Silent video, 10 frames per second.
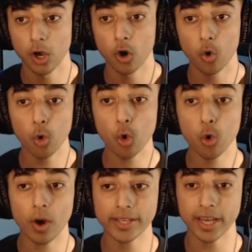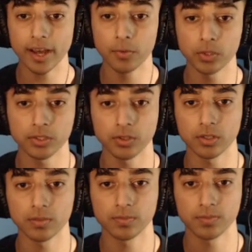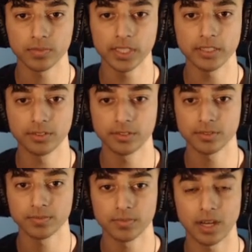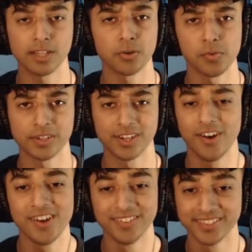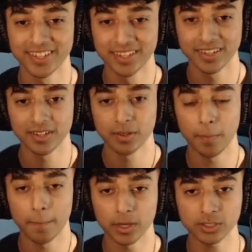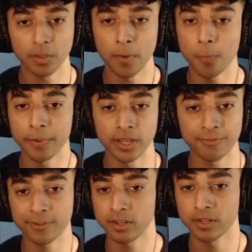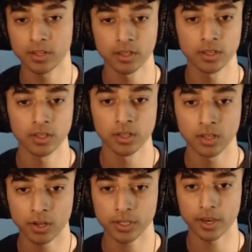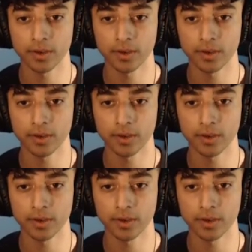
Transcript: Oh, I can with these. I don't know what they're called. Bust them open, Ethan. Okay.